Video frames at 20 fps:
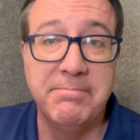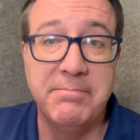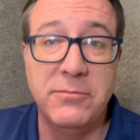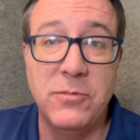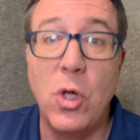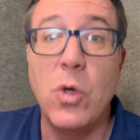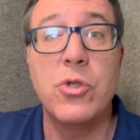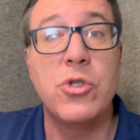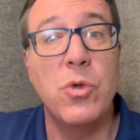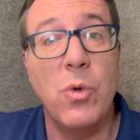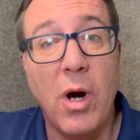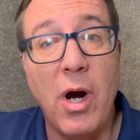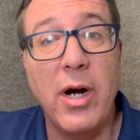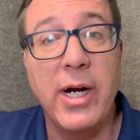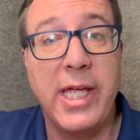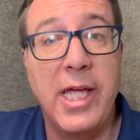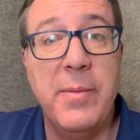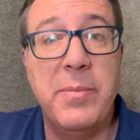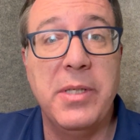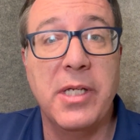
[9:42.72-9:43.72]
Those who are
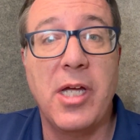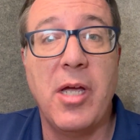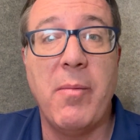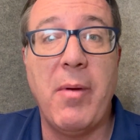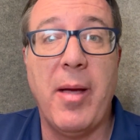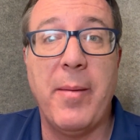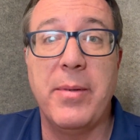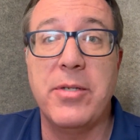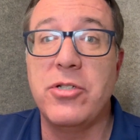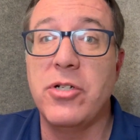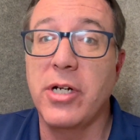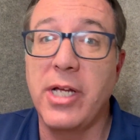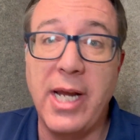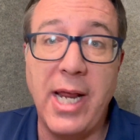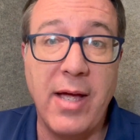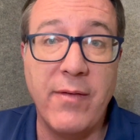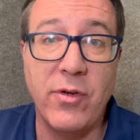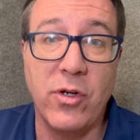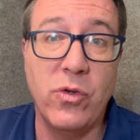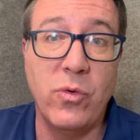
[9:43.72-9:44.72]
keeping the commandments are going
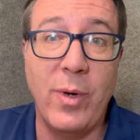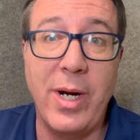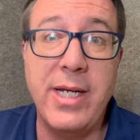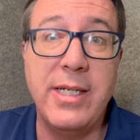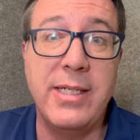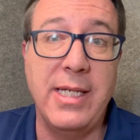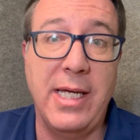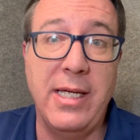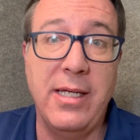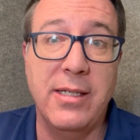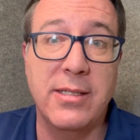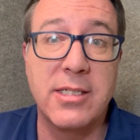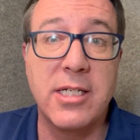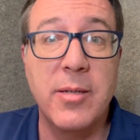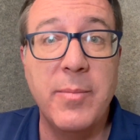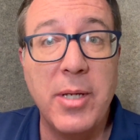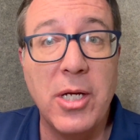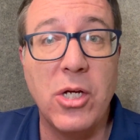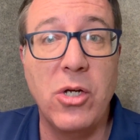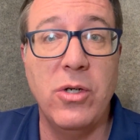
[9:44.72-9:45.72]
to have a great day. It's
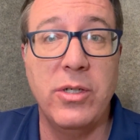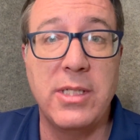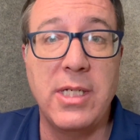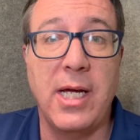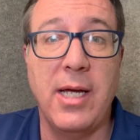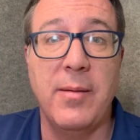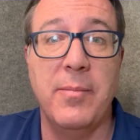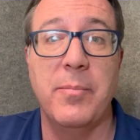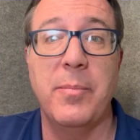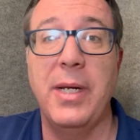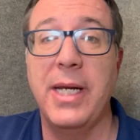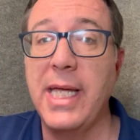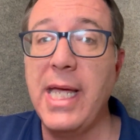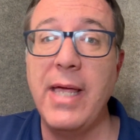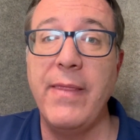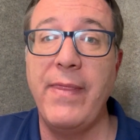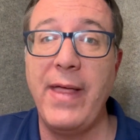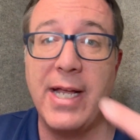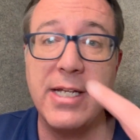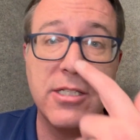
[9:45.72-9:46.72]
going to be a good time. And
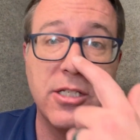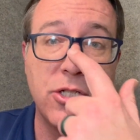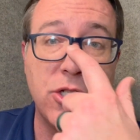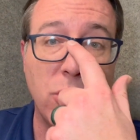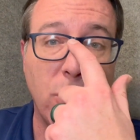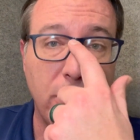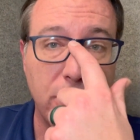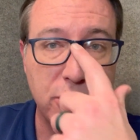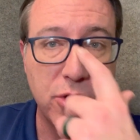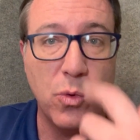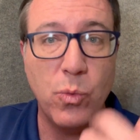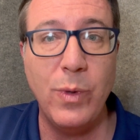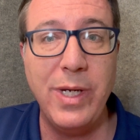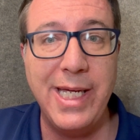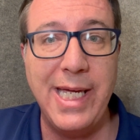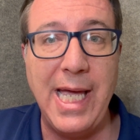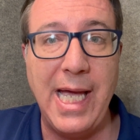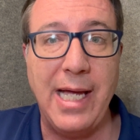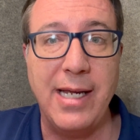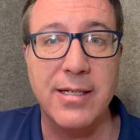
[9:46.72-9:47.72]
again, that's the choice that we
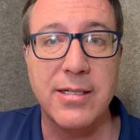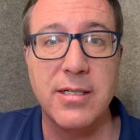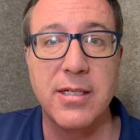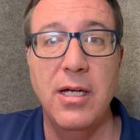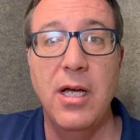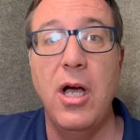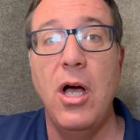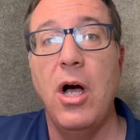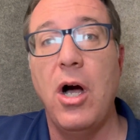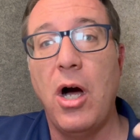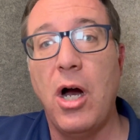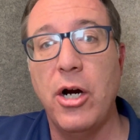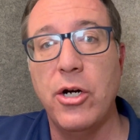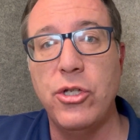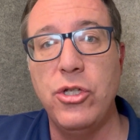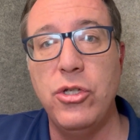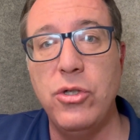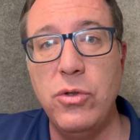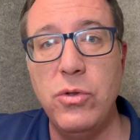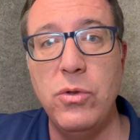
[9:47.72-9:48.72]
get. Are
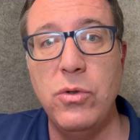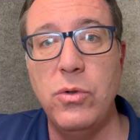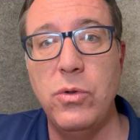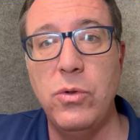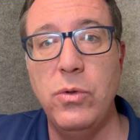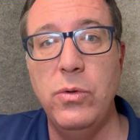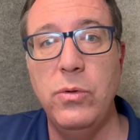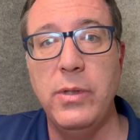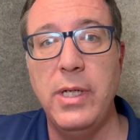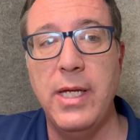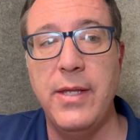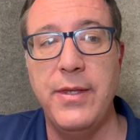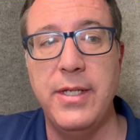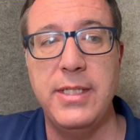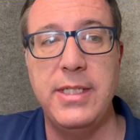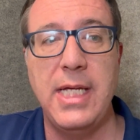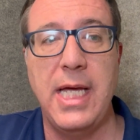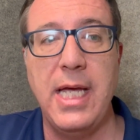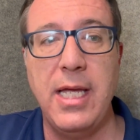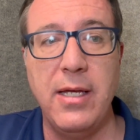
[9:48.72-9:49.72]
you, in the
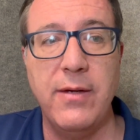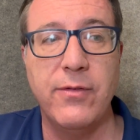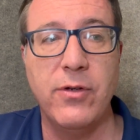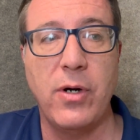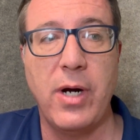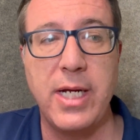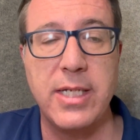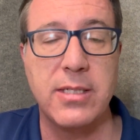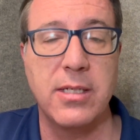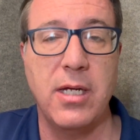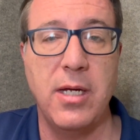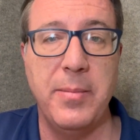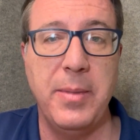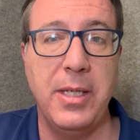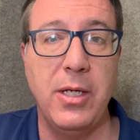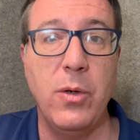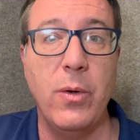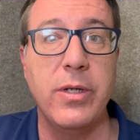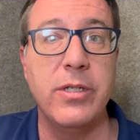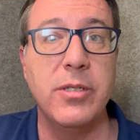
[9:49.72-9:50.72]
day of Christ's
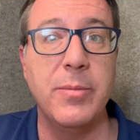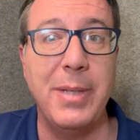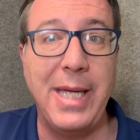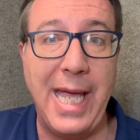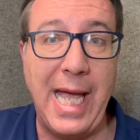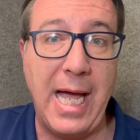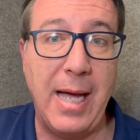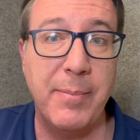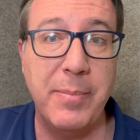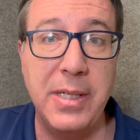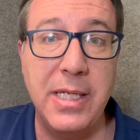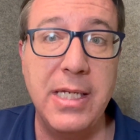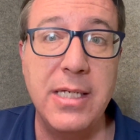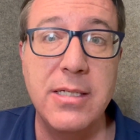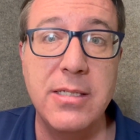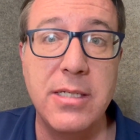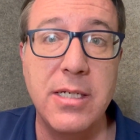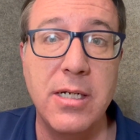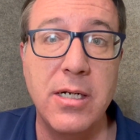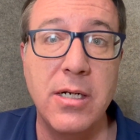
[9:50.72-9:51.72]
coming, going to be happy
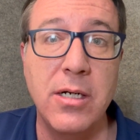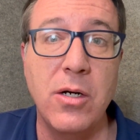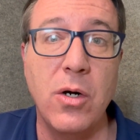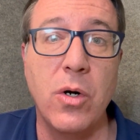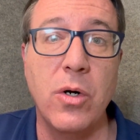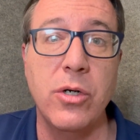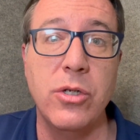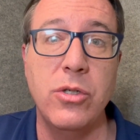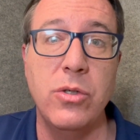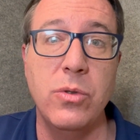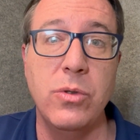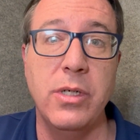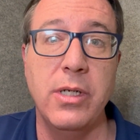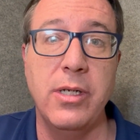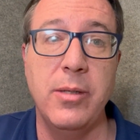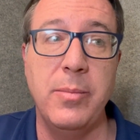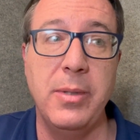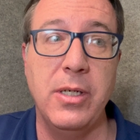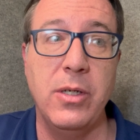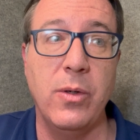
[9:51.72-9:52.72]
he's here, or are you going
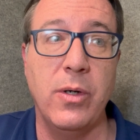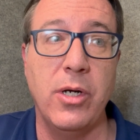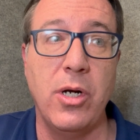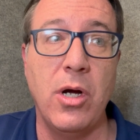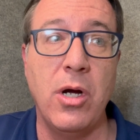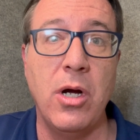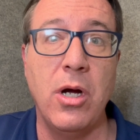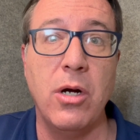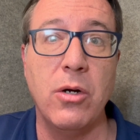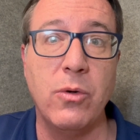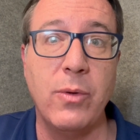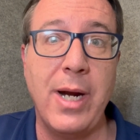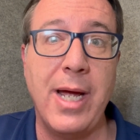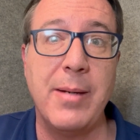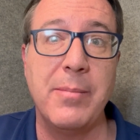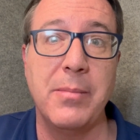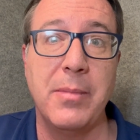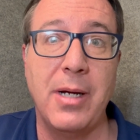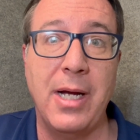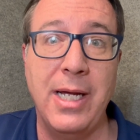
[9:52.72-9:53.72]
to be going, oh
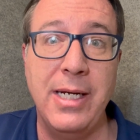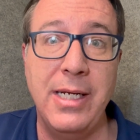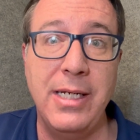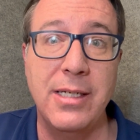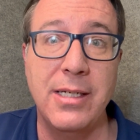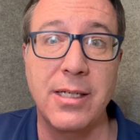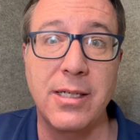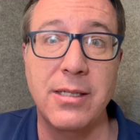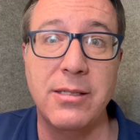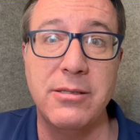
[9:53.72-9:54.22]
crap, I need to,